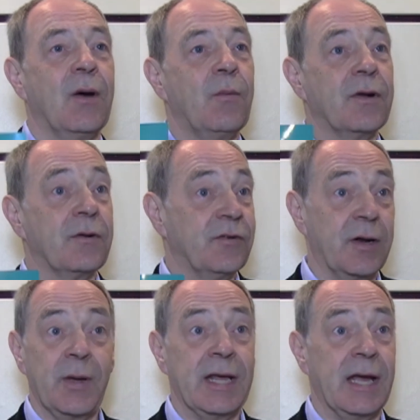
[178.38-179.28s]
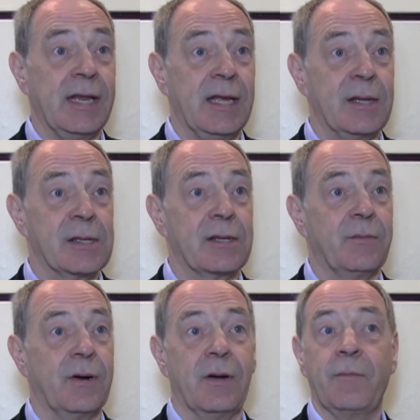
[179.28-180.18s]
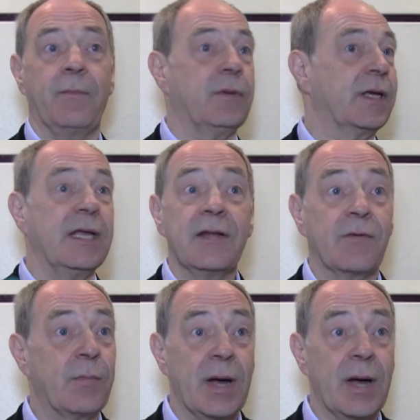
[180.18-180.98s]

we're generating ideas, we're looking at different